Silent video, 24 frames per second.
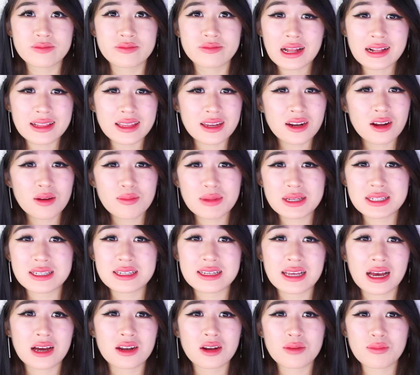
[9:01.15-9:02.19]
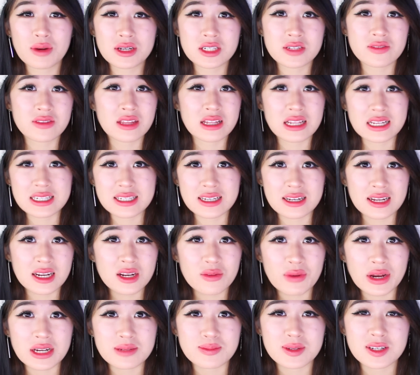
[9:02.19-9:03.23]
Like they're not missing out on much of the lesson
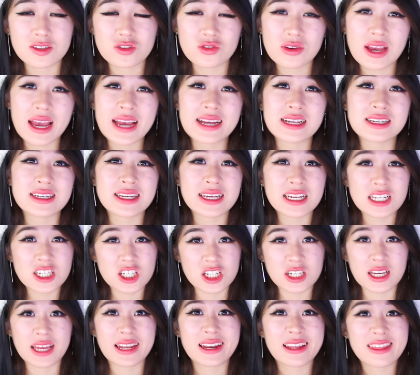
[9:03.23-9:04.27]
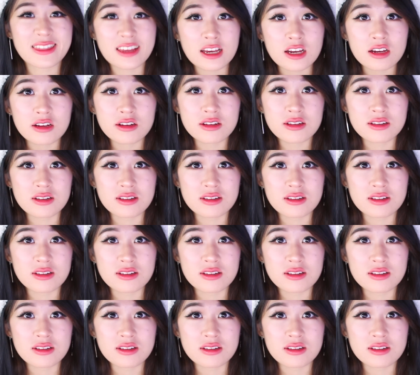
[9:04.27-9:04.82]
anyway because you ain't teaching anything.